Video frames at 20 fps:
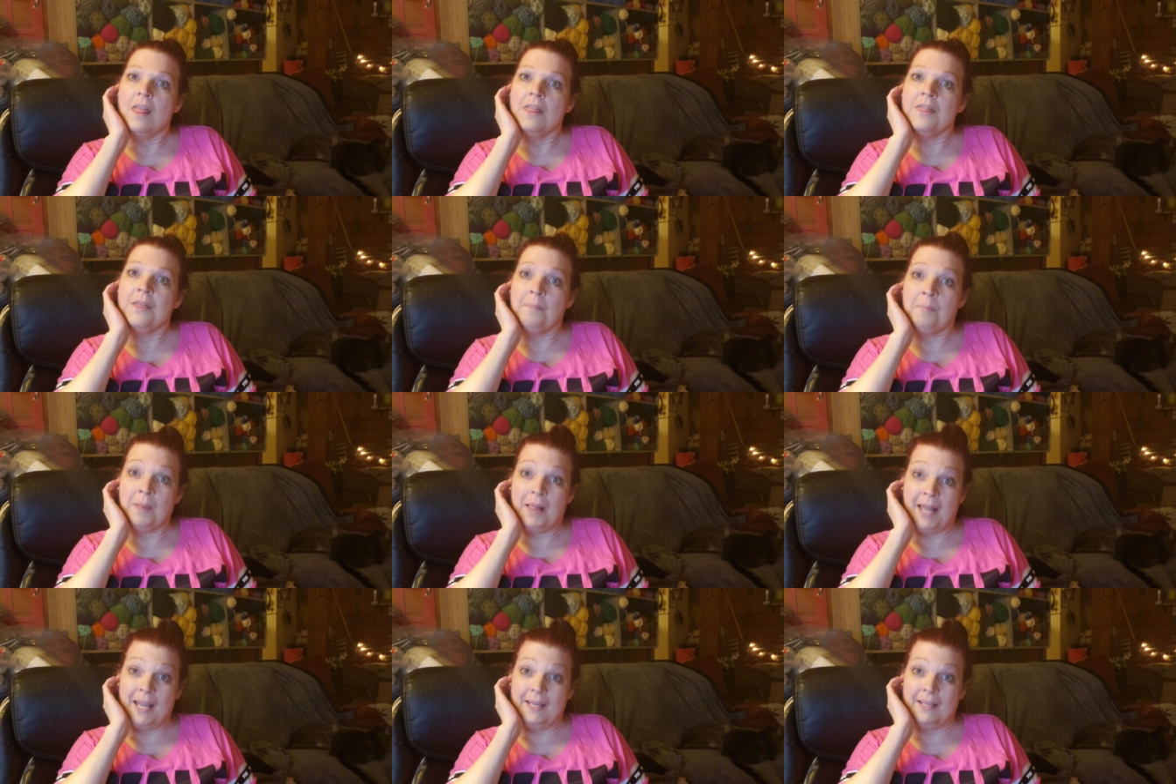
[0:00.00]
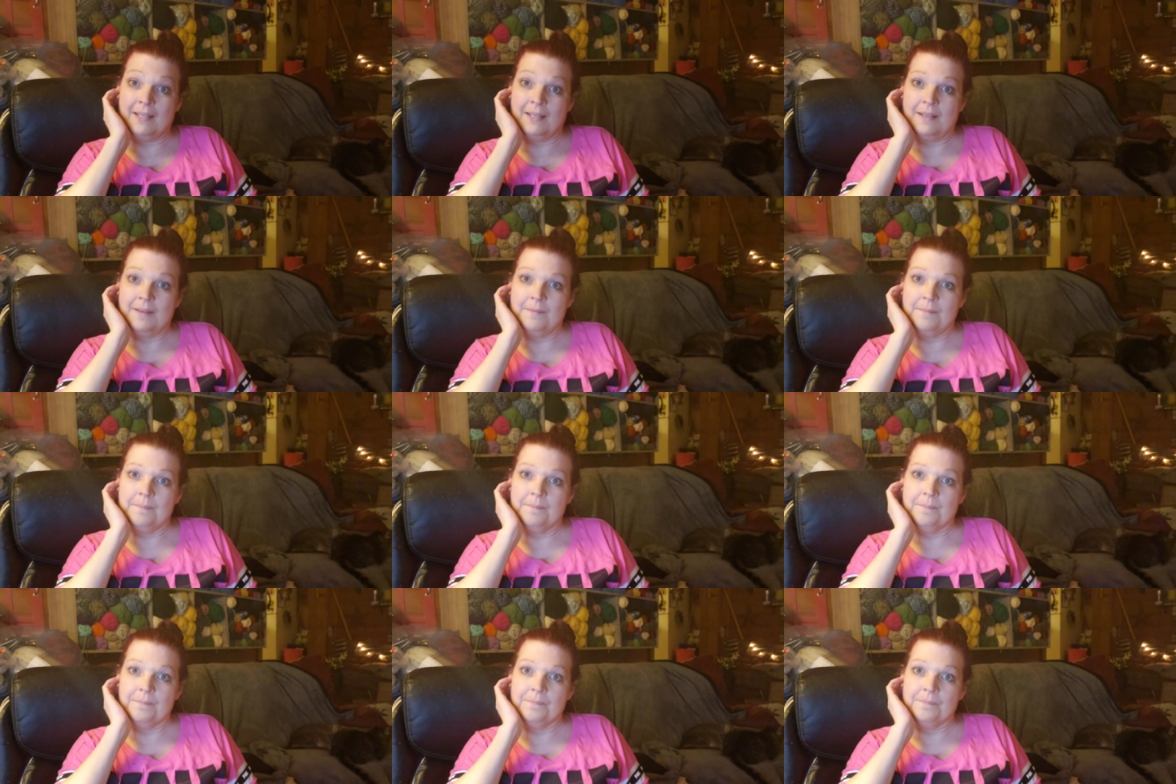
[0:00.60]
The blanket.
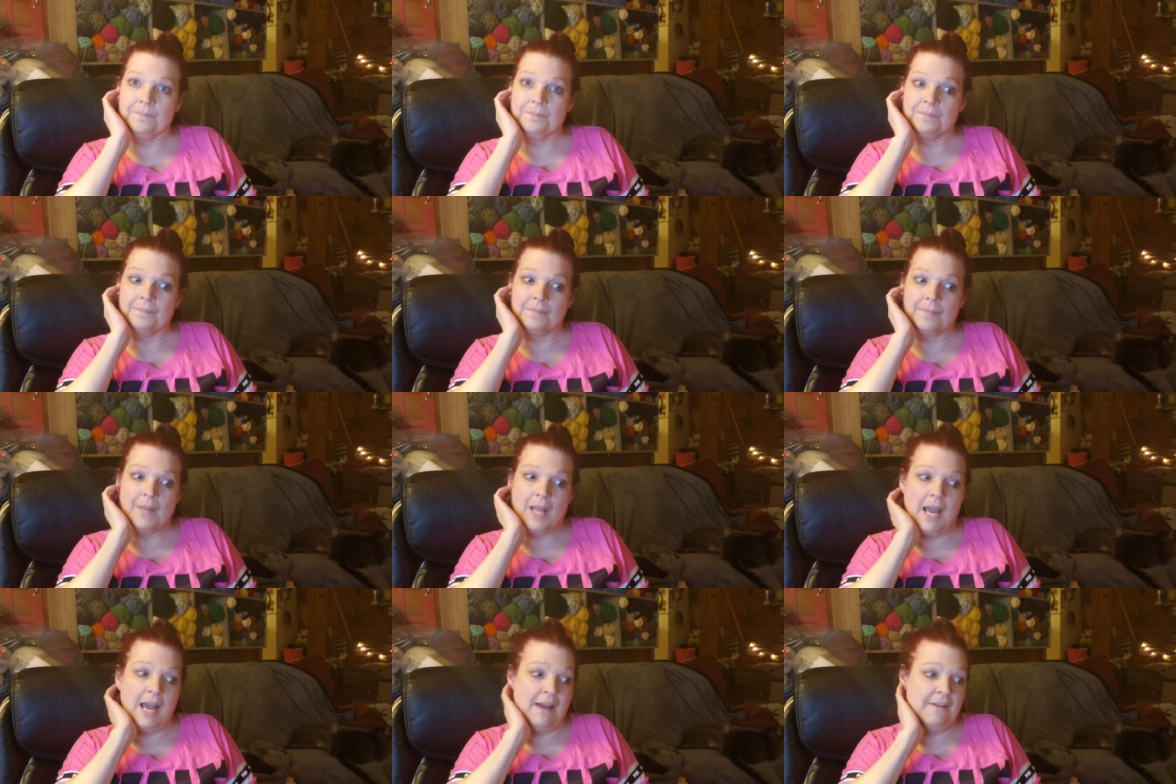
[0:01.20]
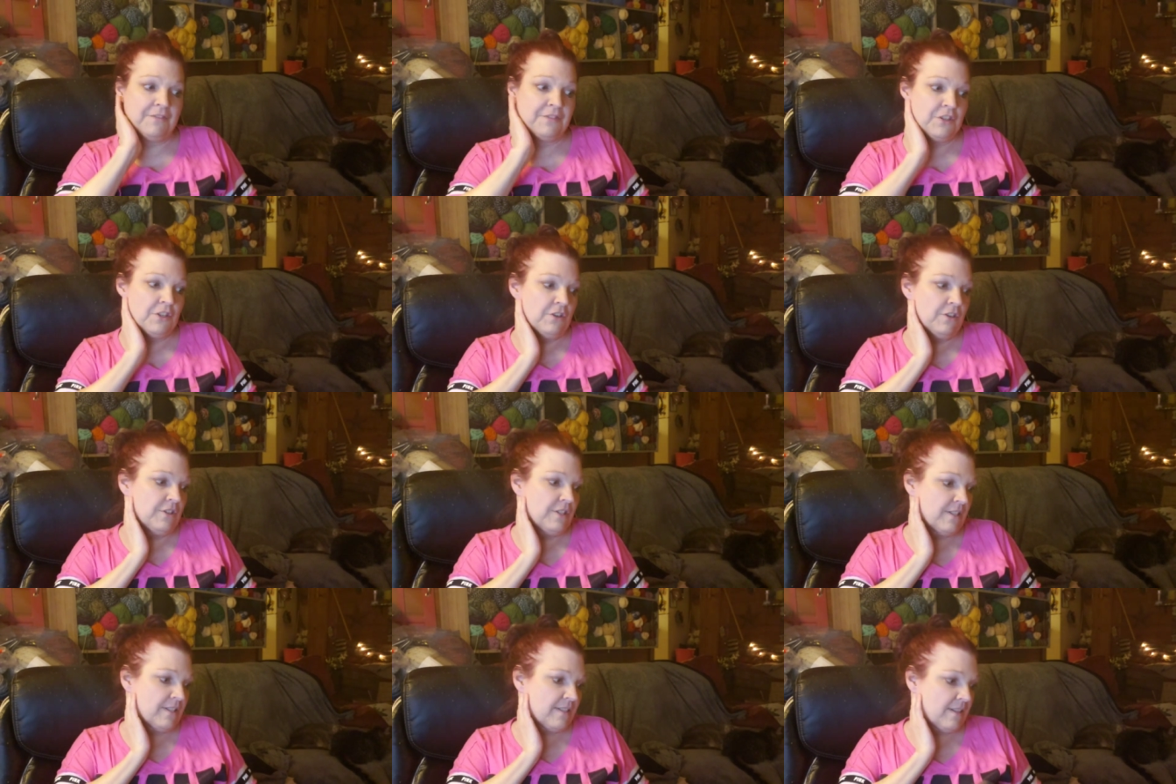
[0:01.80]
After
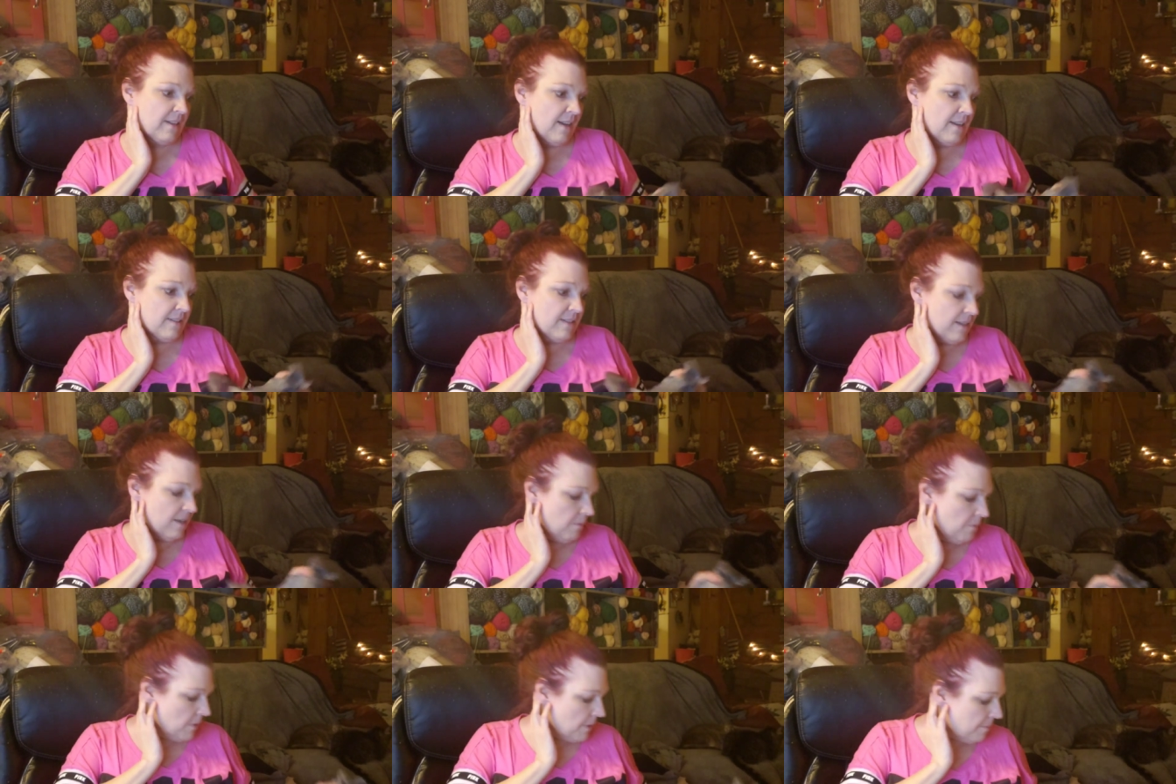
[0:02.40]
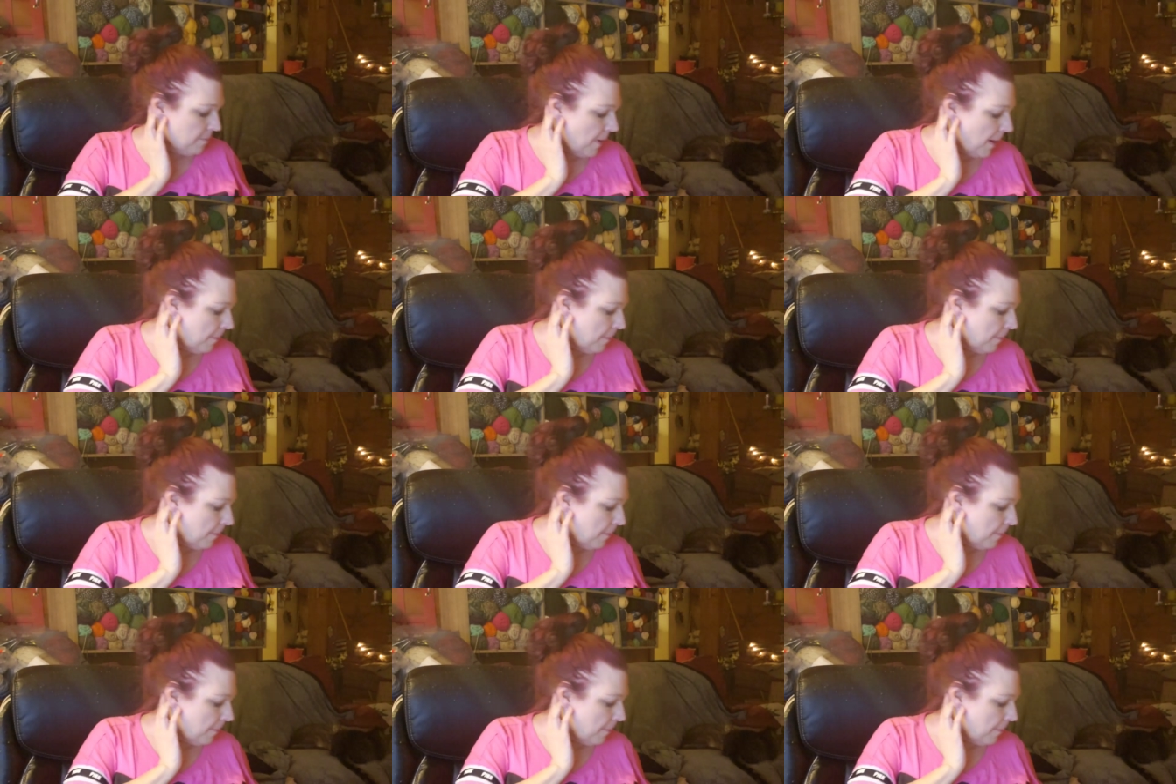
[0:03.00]
discussing with